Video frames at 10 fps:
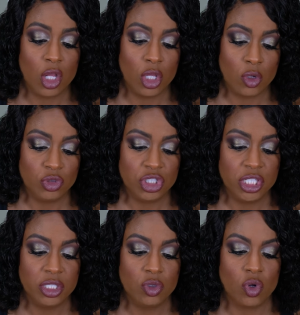
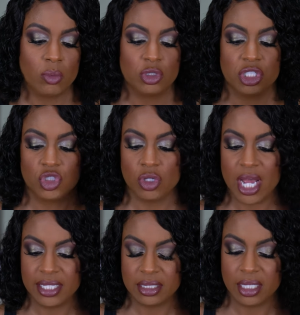Lotion, normal to
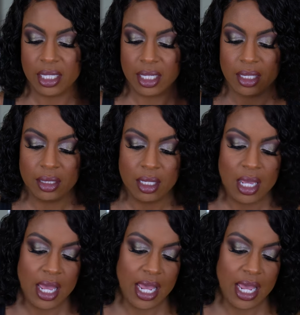dry skin.